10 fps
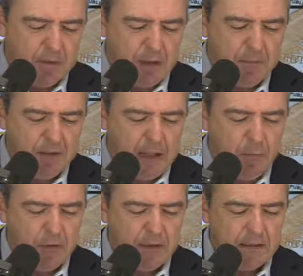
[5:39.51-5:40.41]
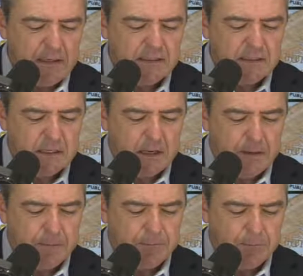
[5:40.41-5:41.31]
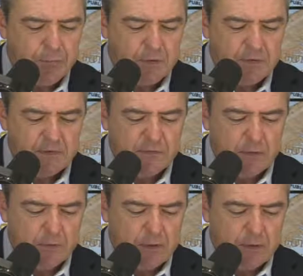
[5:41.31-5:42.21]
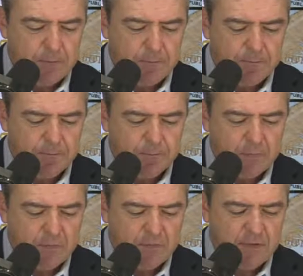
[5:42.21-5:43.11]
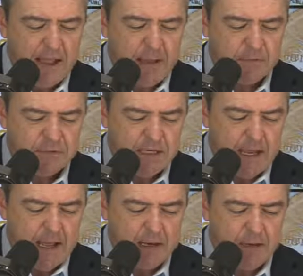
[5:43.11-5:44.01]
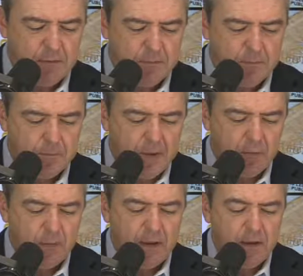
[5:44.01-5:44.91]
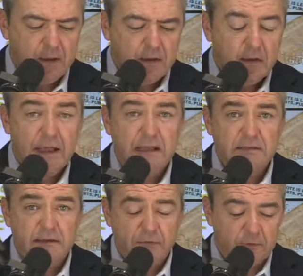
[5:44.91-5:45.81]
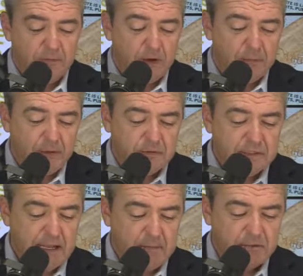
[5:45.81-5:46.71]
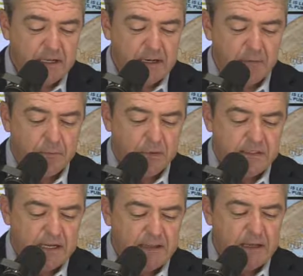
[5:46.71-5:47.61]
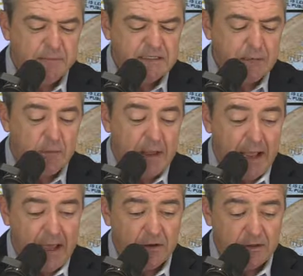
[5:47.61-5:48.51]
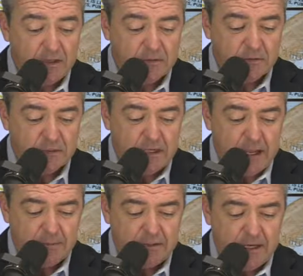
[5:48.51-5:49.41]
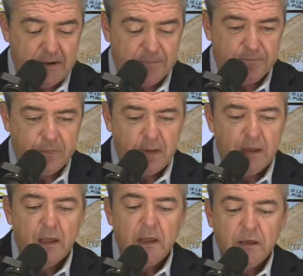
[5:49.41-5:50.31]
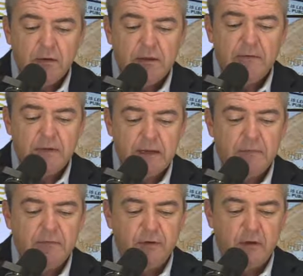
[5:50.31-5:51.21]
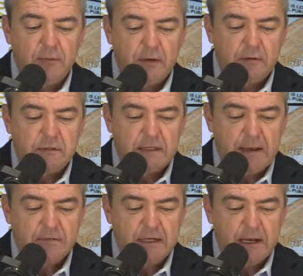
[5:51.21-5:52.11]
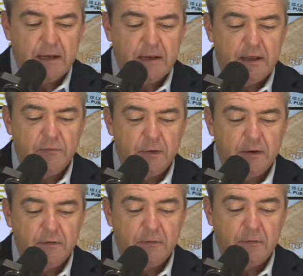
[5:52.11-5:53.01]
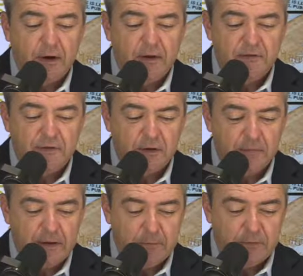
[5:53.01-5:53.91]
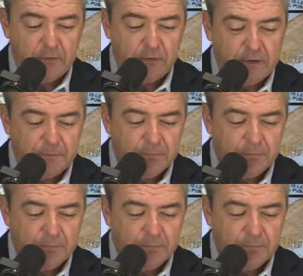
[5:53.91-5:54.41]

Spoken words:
I will at least put this on Snapchat. By the way, guys, if you'd follow me on Snapchat, I would appreciate that. Let me see what my handle is on Snapchat. You definitely need to be following me on Snapchat. That's where some crazy stuff happens over there.